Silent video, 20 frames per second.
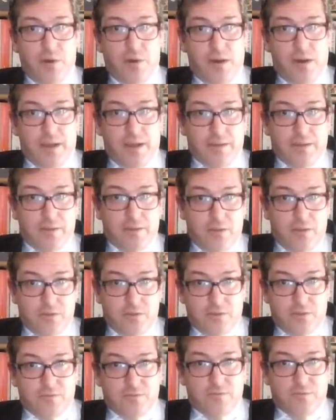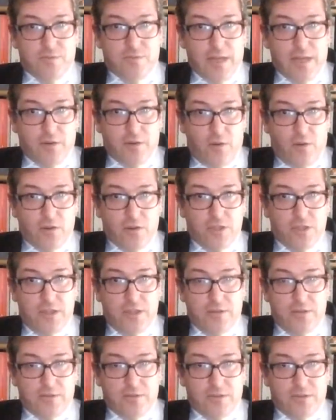by the use of
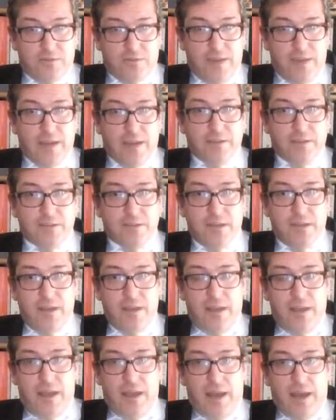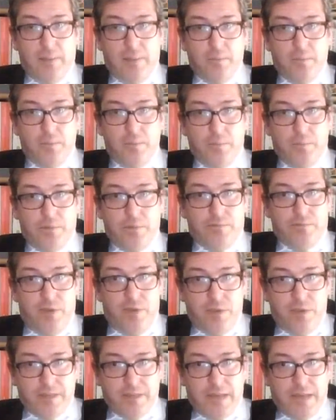technology and surveillance. Um, but
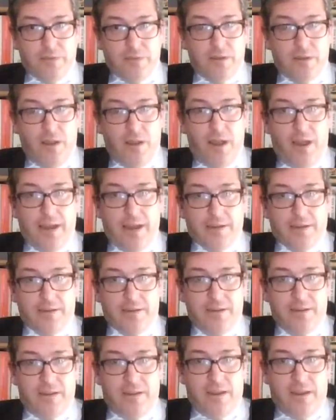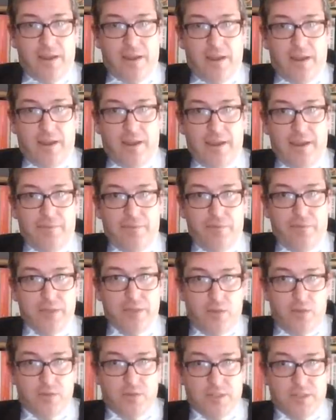further down the line, uh, if we
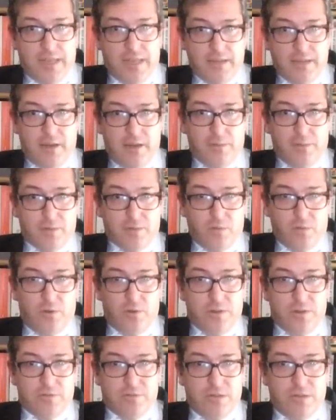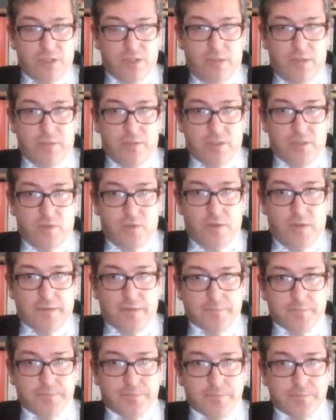don't stand up to what this regime is
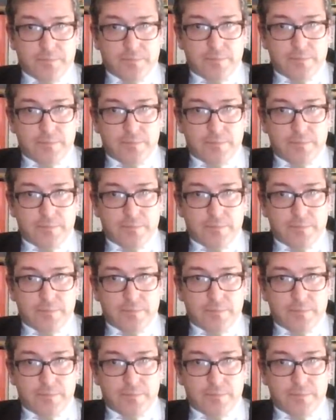doing